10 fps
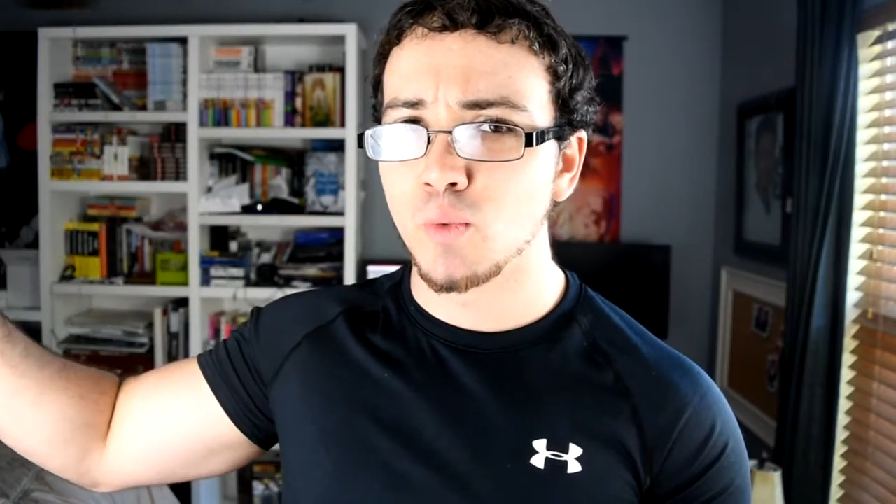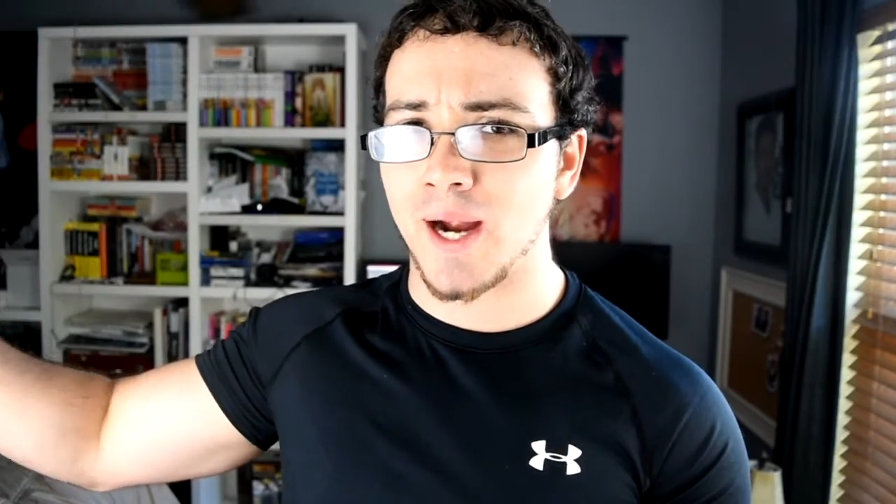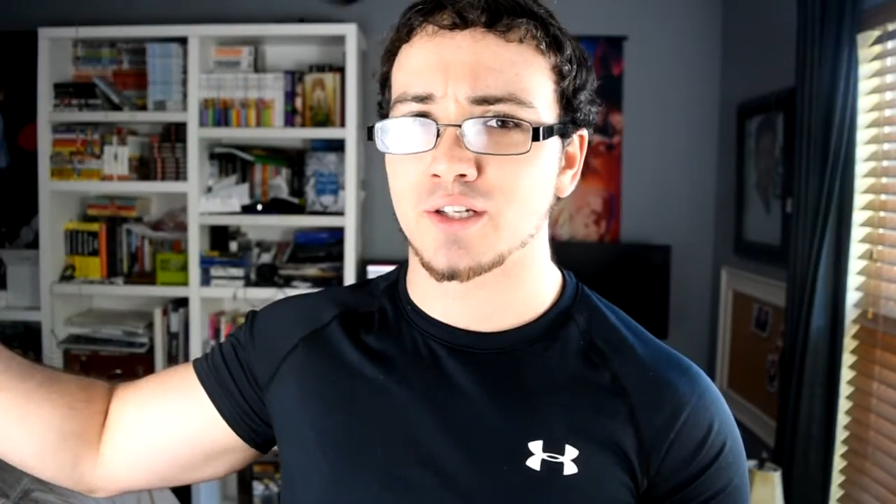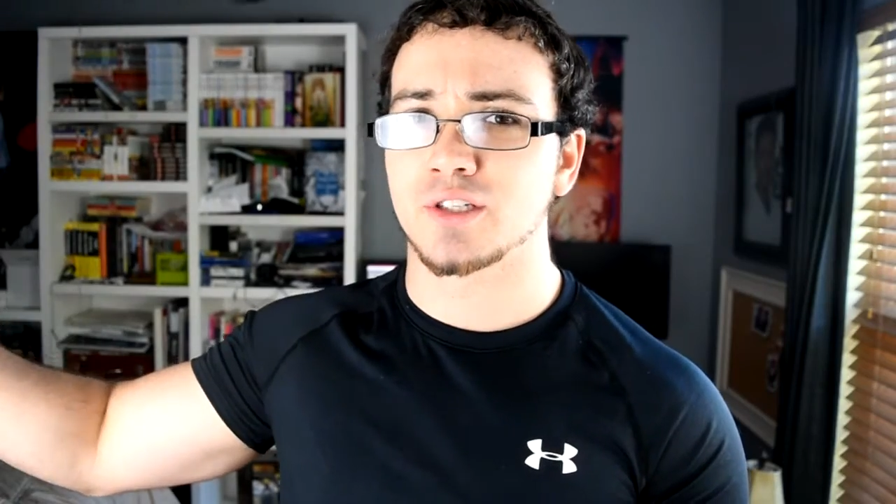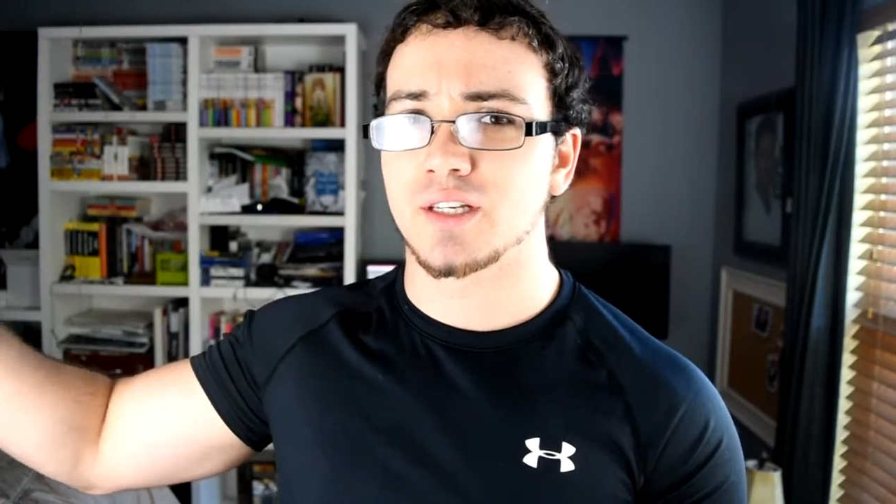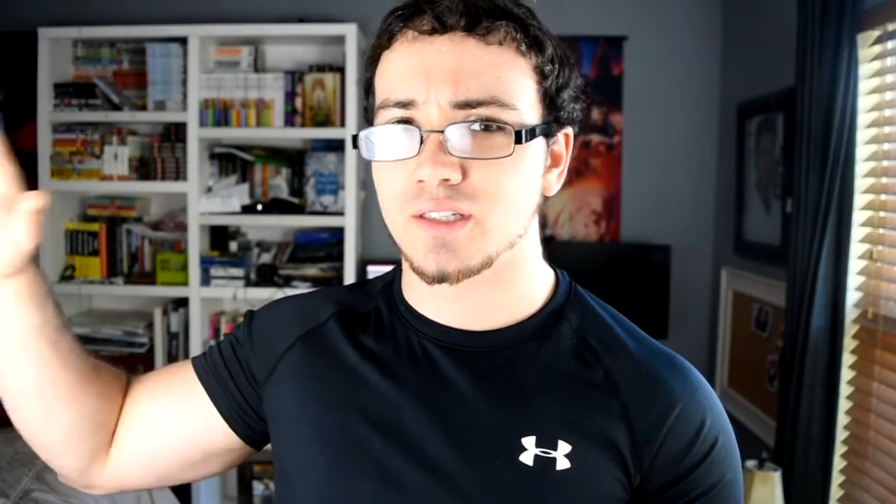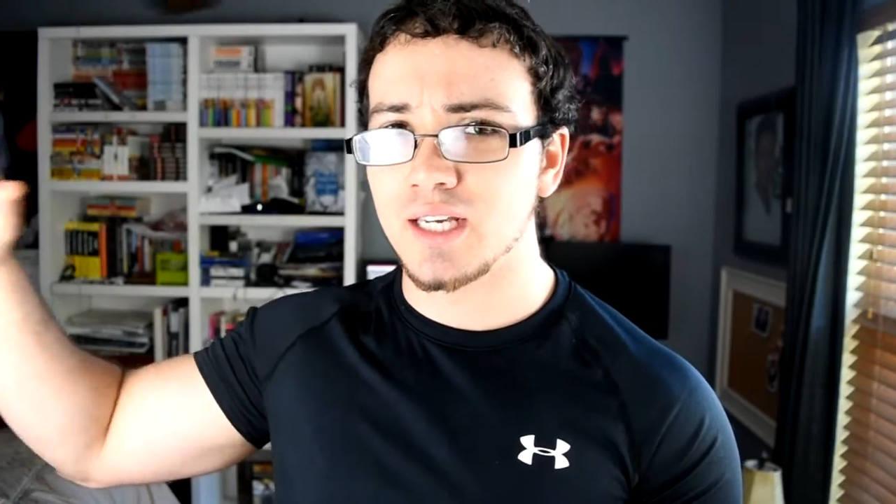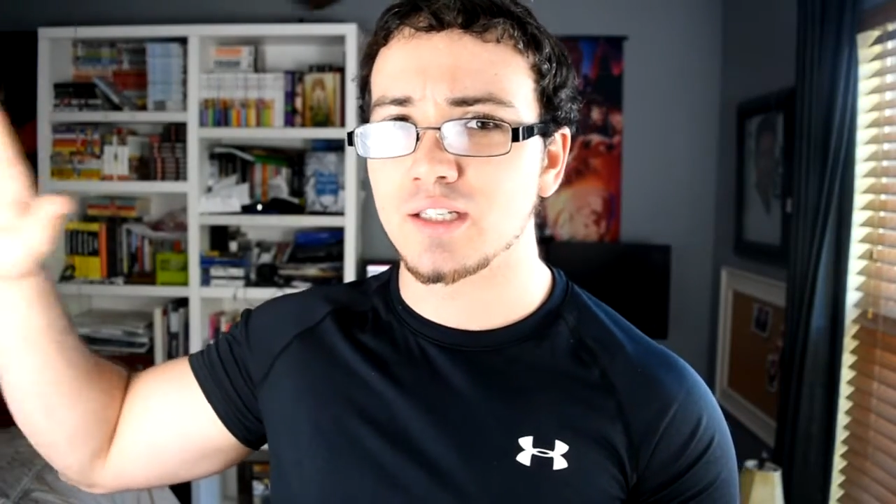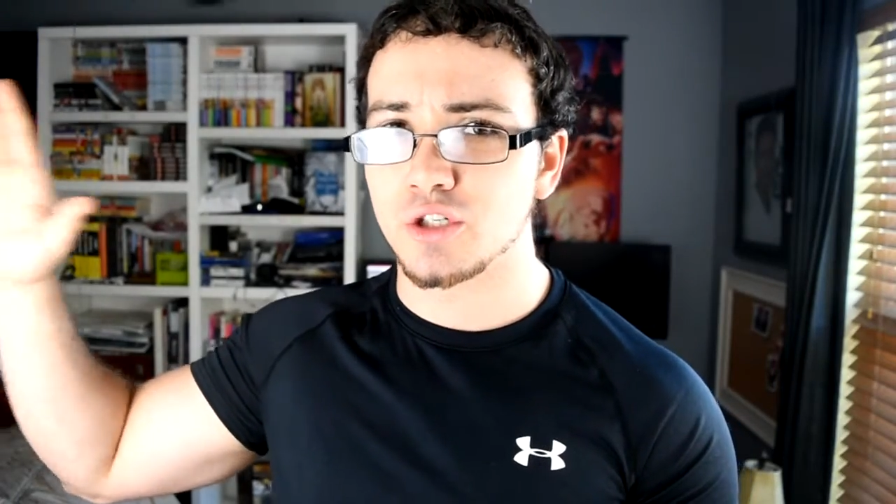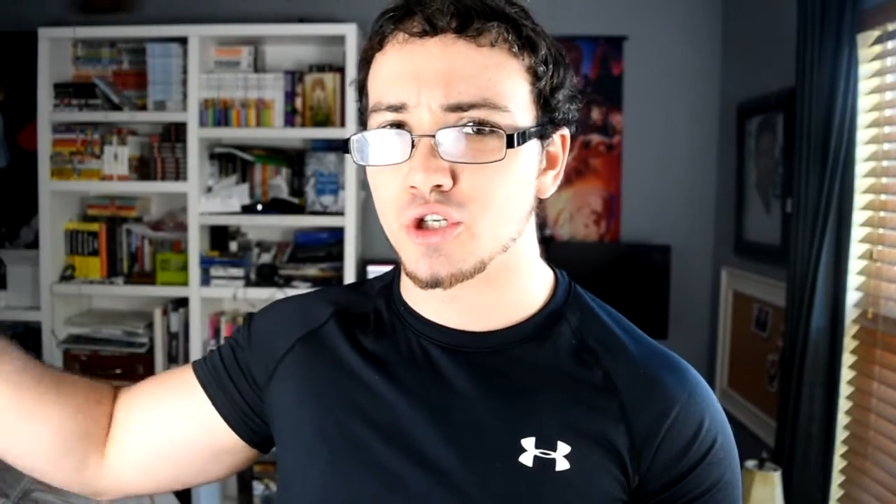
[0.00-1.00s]
Exorcist
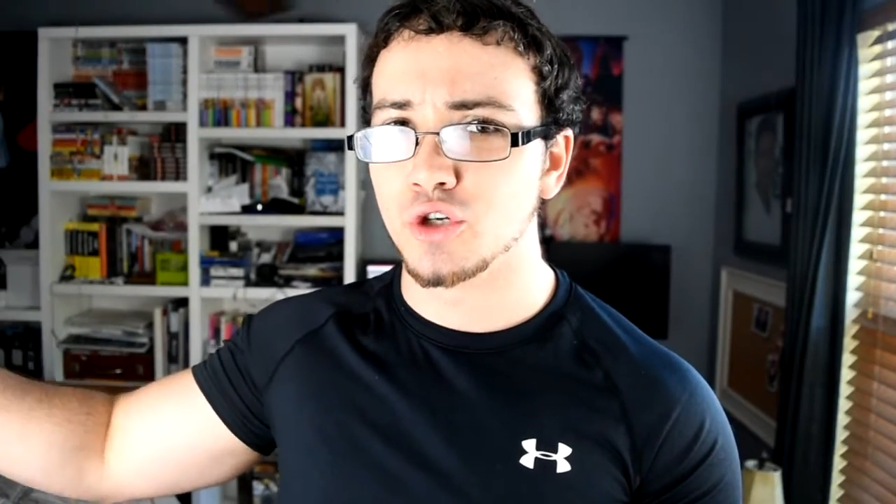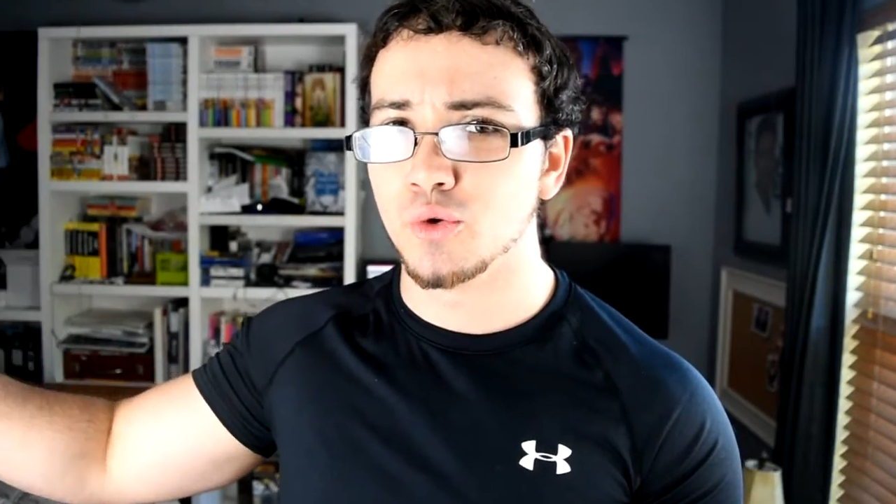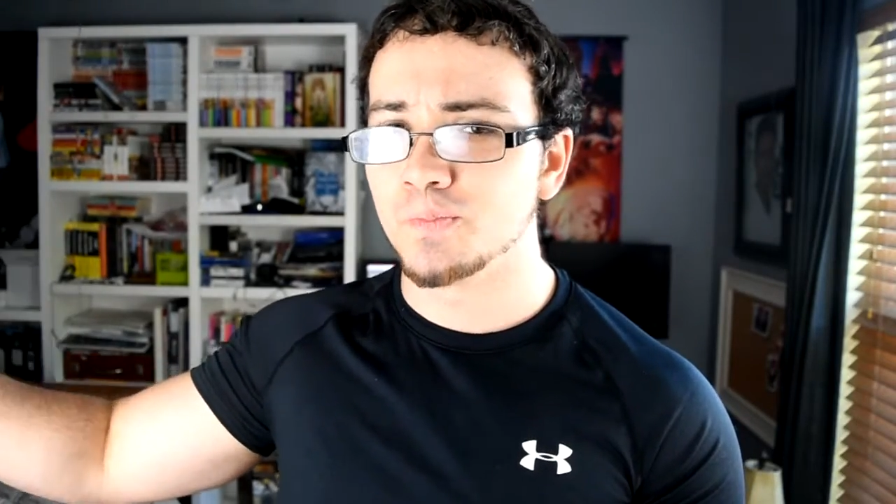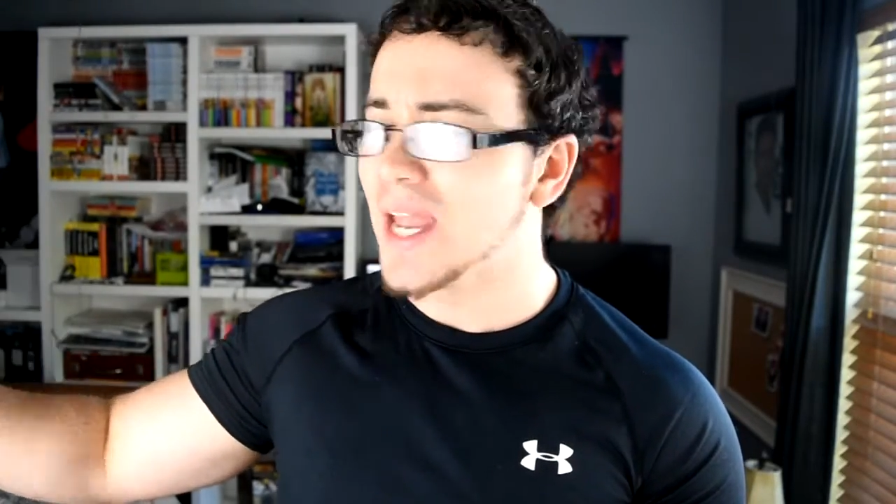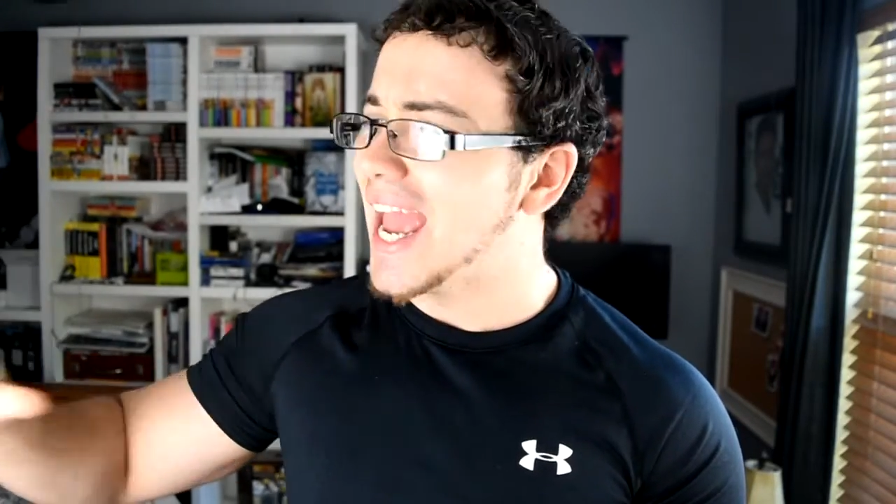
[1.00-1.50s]
Season 2